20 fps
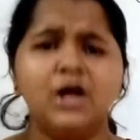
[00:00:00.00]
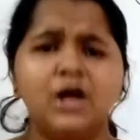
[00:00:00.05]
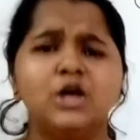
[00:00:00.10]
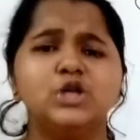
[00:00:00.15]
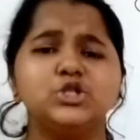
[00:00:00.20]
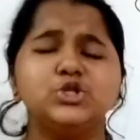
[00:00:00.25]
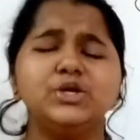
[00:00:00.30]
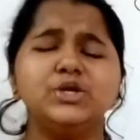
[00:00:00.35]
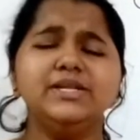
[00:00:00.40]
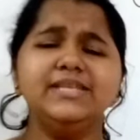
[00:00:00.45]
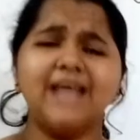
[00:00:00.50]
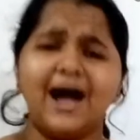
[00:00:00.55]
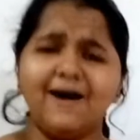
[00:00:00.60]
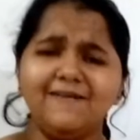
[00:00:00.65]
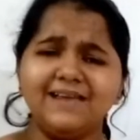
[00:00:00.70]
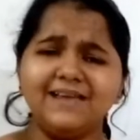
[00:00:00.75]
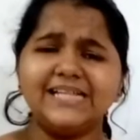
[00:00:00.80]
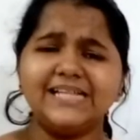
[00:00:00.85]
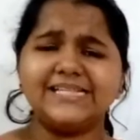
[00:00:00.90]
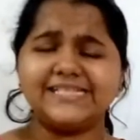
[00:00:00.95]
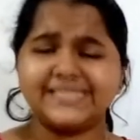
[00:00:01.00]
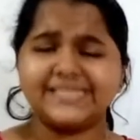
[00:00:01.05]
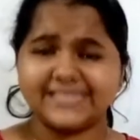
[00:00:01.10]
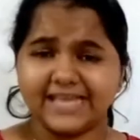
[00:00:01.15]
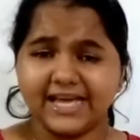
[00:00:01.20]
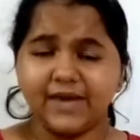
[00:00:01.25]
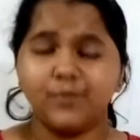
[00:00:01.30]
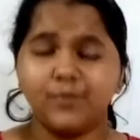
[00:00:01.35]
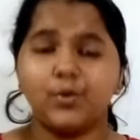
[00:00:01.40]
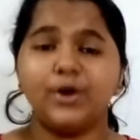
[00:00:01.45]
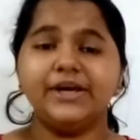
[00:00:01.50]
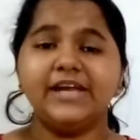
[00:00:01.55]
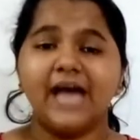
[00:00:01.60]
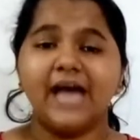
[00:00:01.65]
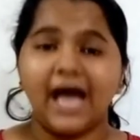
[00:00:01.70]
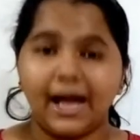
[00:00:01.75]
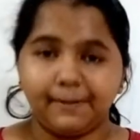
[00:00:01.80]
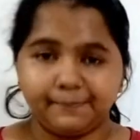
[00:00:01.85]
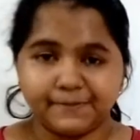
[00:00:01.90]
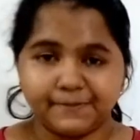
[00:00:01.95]
So now let's see what
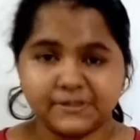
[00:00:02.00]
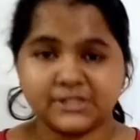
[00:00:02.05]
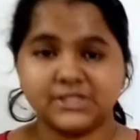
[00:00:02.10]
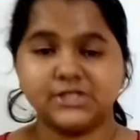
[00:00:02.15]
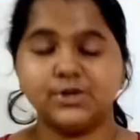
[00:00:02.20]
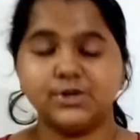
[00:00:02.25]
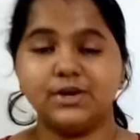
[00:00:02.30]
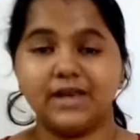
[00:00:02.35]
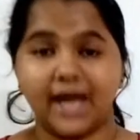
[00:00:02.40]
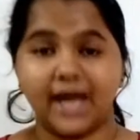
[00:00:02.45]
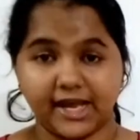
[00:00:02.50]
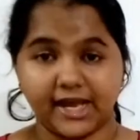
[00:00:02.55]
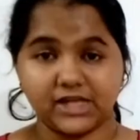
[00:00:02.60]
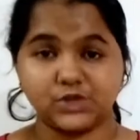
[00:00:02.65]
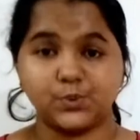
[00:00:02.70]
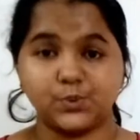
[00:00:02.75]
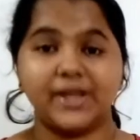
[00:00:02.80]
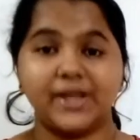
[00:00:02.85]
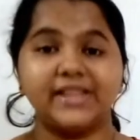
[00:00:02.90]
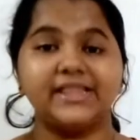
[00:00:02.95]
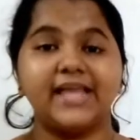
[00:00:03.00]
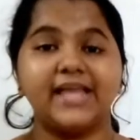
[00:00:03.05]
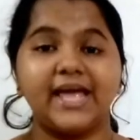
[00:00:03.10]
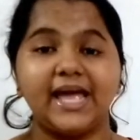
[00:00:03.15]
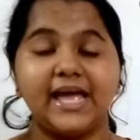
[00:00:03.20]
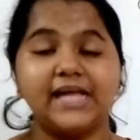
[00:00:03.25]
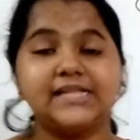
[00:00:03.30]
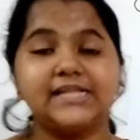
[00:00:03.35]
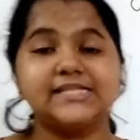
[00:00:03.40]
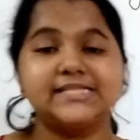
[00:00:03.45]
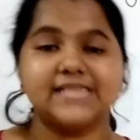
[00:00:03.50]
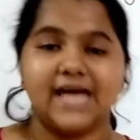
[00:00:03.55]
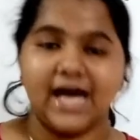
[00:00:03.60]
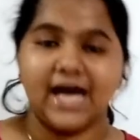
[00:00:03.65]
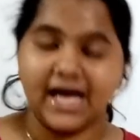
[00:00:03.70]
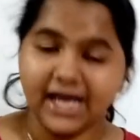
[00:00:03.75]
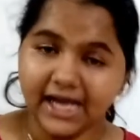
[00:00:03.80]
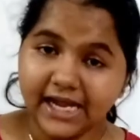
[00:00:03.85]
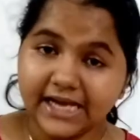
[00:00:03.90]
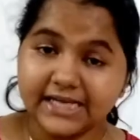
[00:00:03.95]
happens to light when they hit
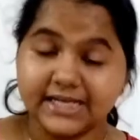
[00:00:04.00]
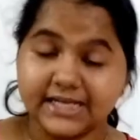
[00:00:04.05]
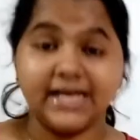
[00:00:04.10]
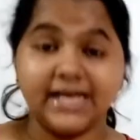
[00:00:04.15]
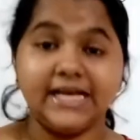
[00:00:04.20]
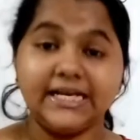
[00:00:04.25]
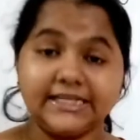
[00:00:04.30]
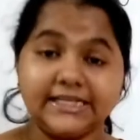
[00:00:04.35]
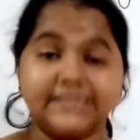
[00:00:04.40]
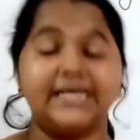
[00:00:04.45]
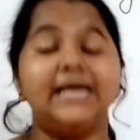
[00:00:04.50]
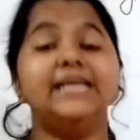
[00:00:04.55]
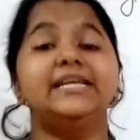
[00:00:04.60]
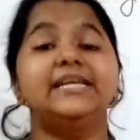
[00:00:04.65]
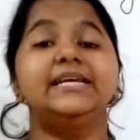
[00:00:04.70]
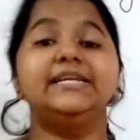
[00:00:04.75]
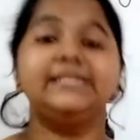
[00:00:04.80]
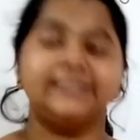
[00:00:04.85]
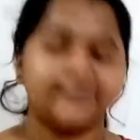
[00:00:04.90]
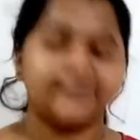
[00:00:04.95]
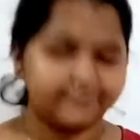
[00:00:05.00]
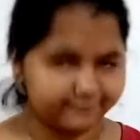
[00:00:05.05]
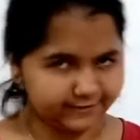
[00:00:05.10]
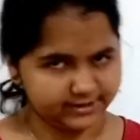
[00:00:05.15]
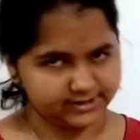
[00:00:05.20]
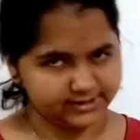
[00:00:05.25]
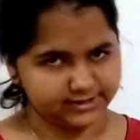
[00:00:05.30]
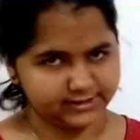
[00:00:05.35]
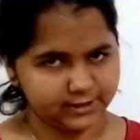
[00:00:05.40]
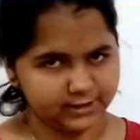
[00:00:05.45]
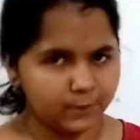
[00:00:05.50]
an interface.